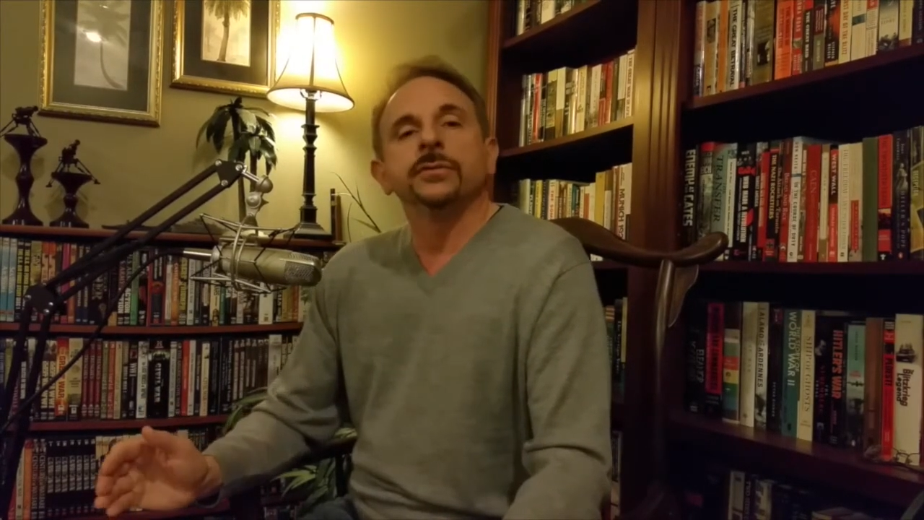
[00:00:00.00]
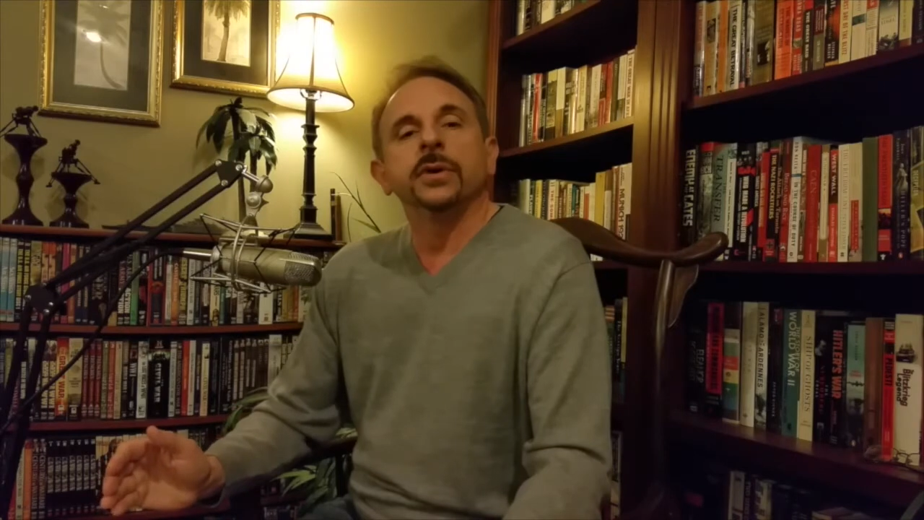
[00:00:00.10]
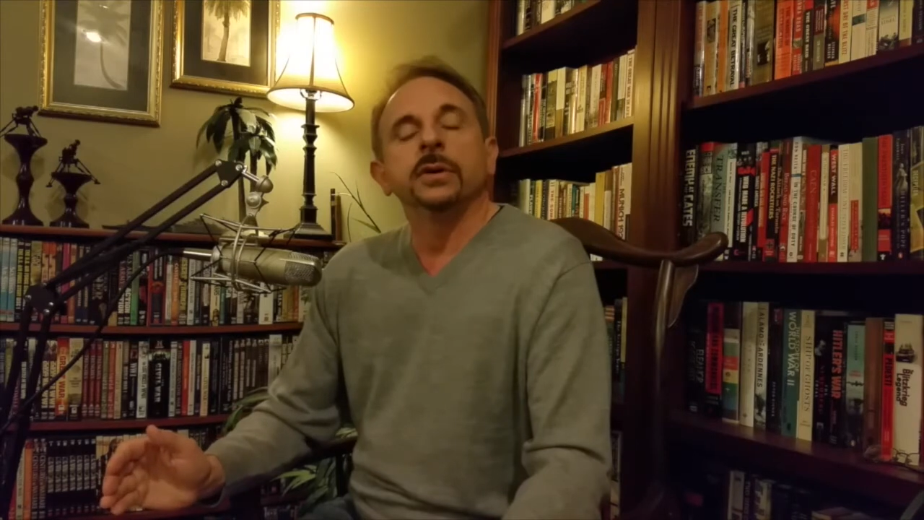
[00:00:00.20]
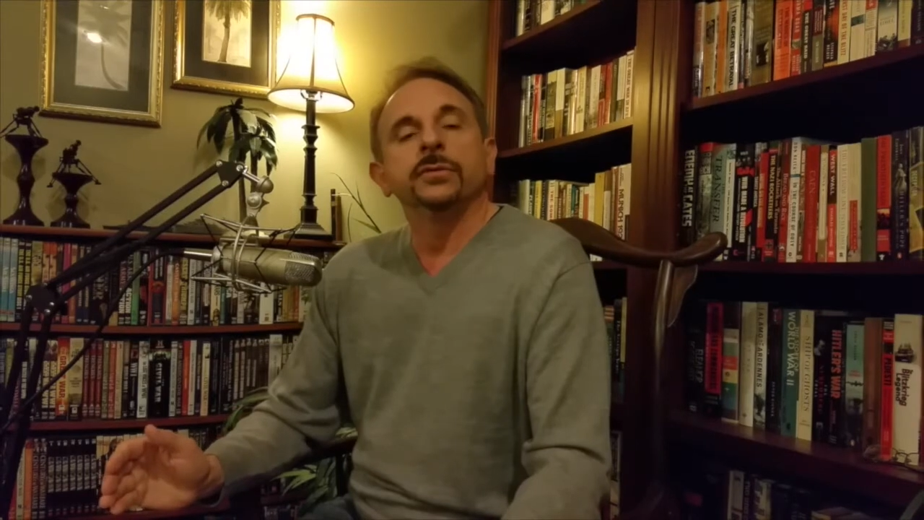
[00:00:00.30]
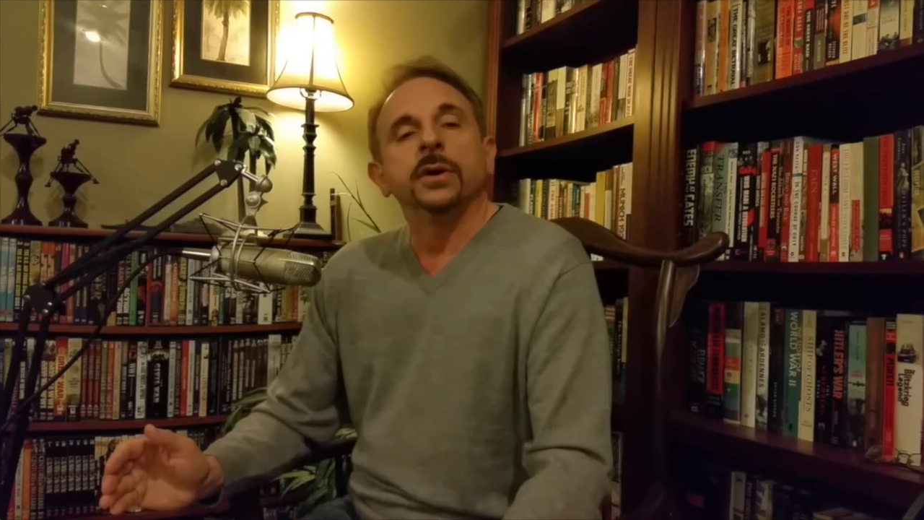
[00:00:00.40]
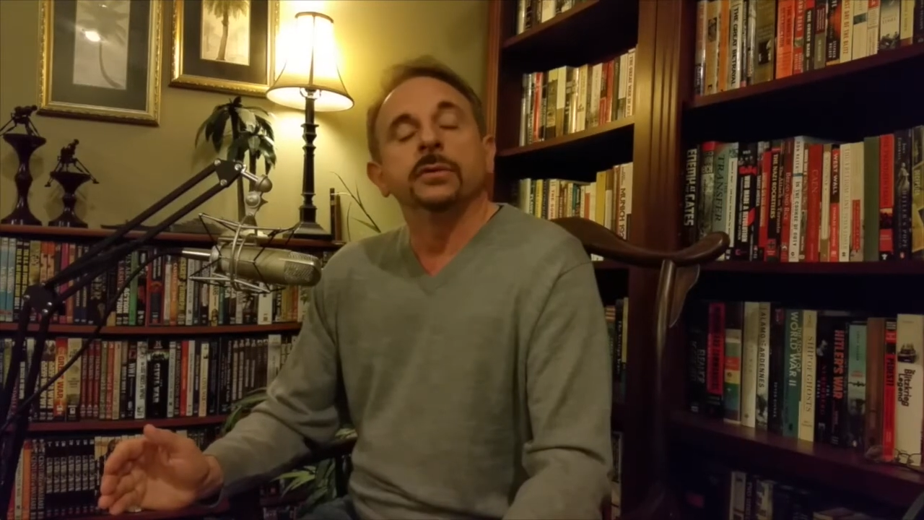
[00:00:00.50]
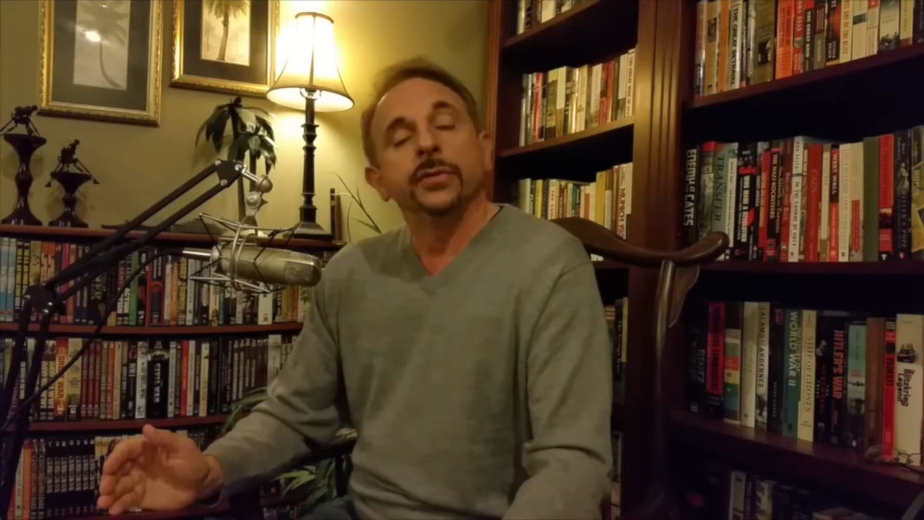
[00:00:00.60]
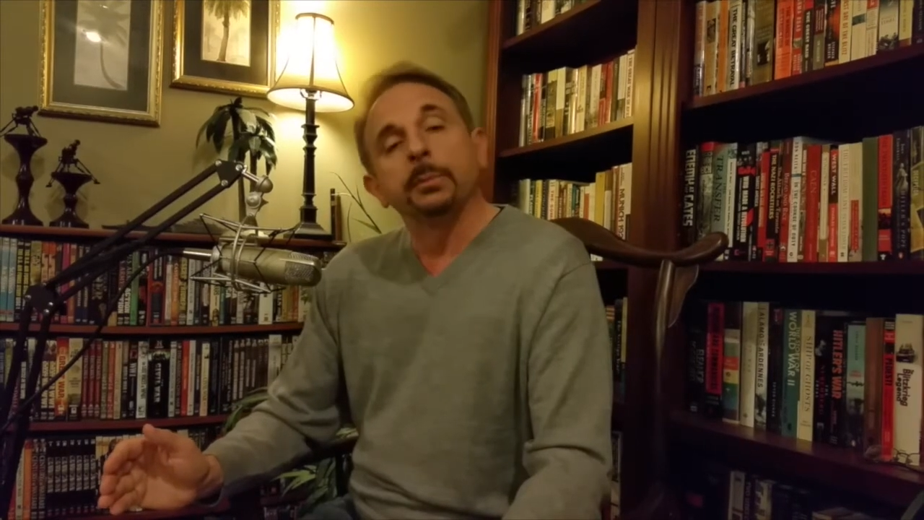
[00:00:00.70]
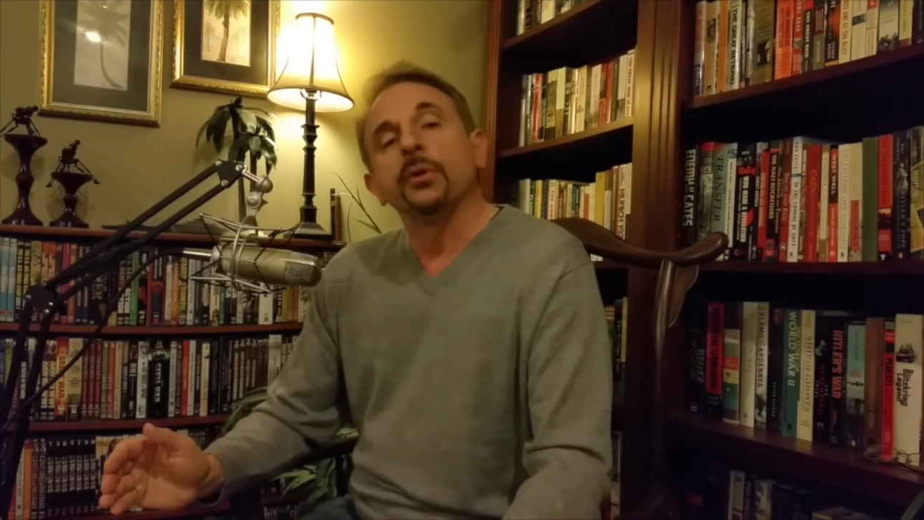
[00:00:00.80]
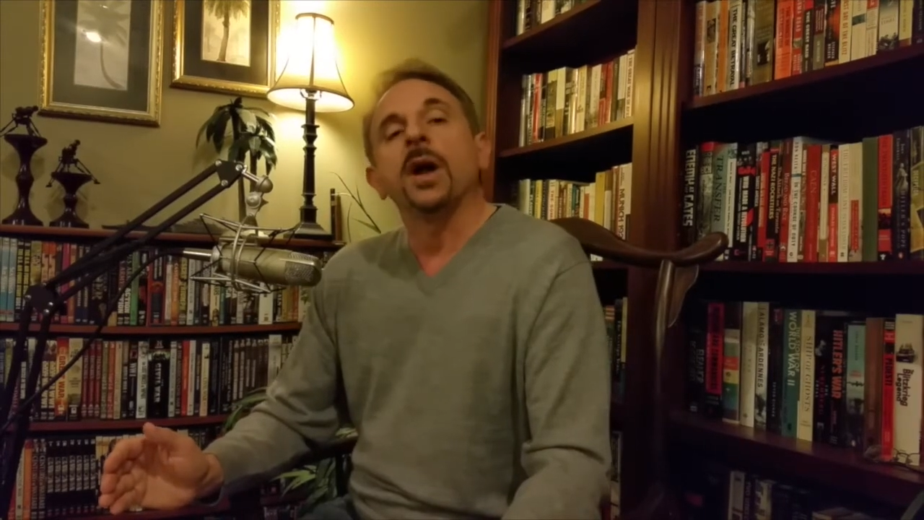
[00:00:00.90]

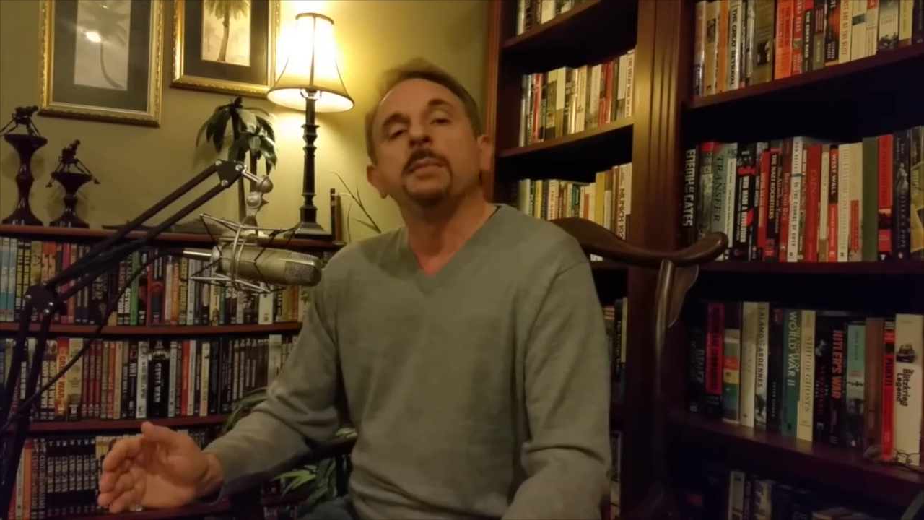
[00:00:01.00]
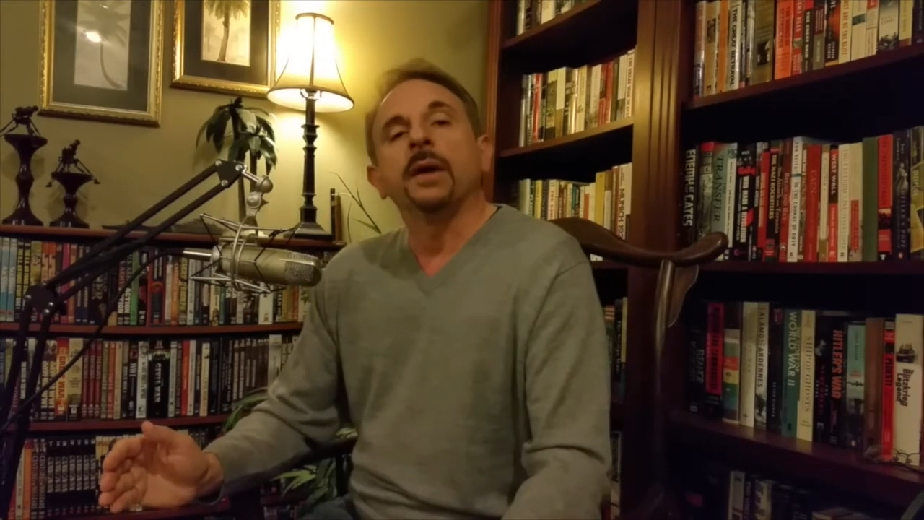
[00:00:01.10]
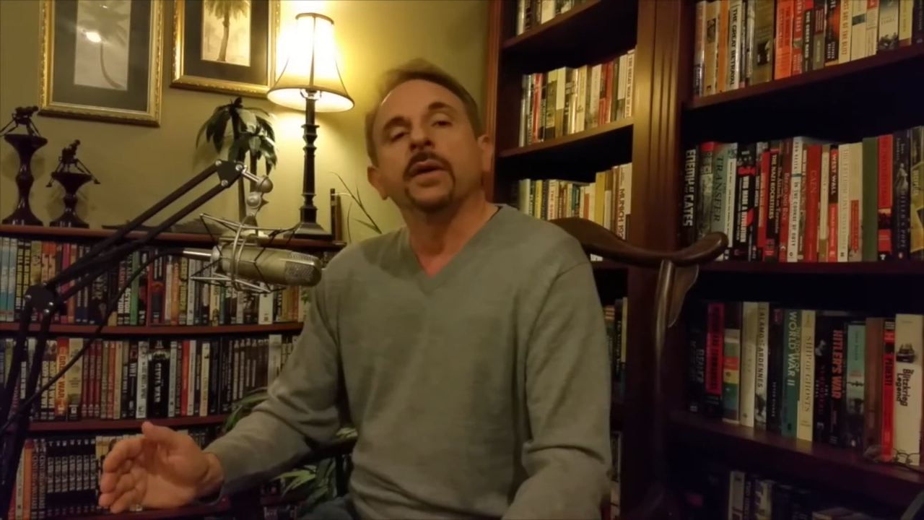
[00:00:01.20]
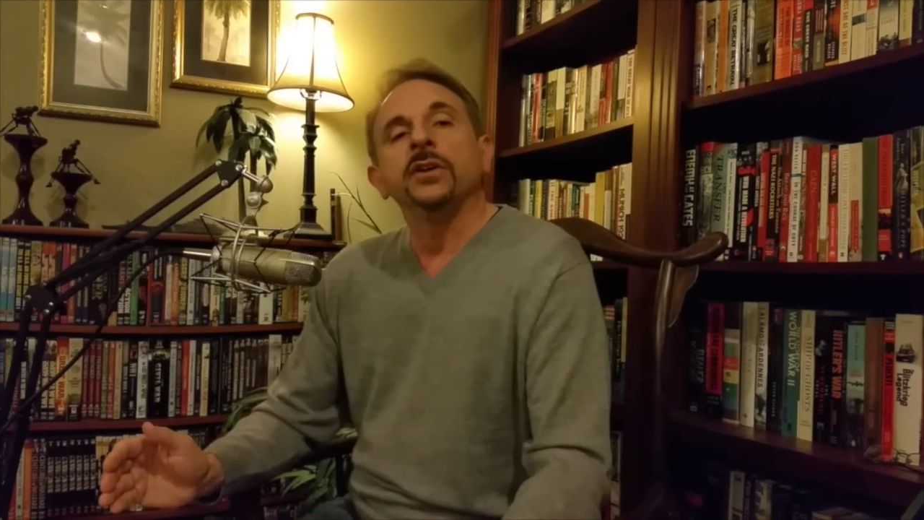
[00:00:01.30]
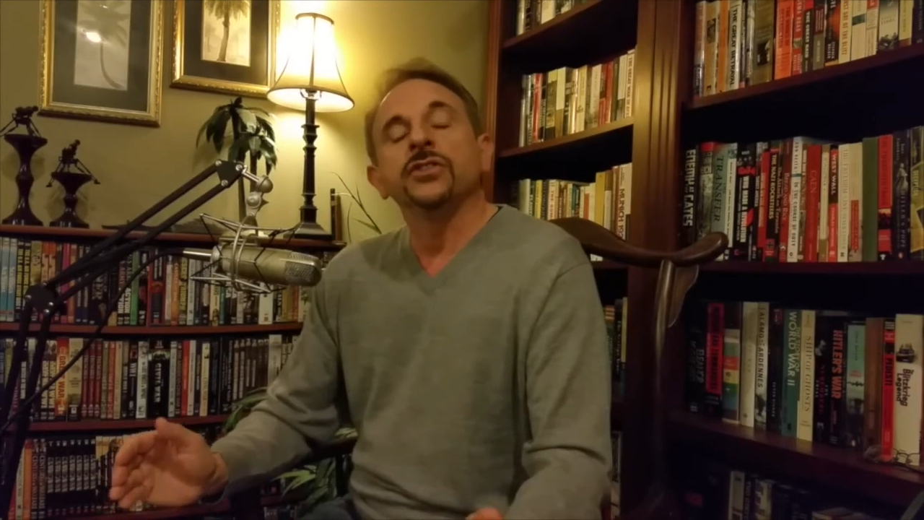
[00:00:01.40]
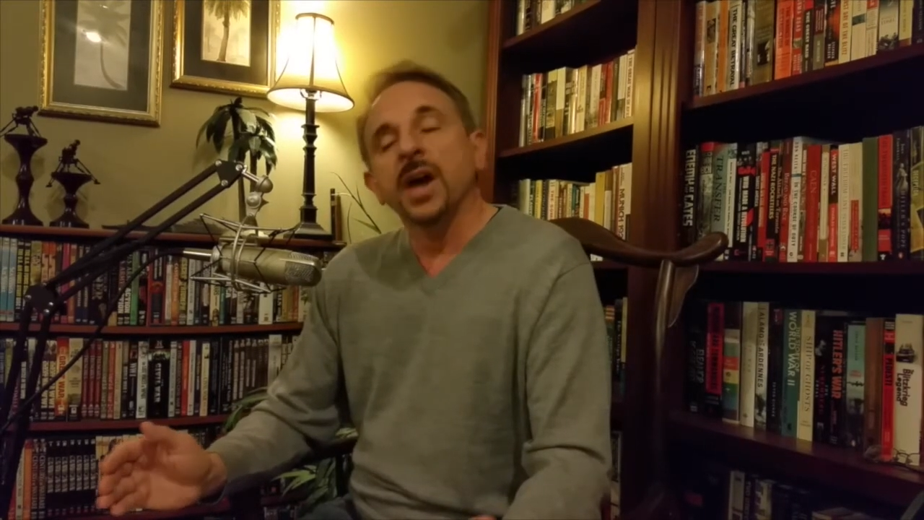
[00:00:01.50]
of the primaries,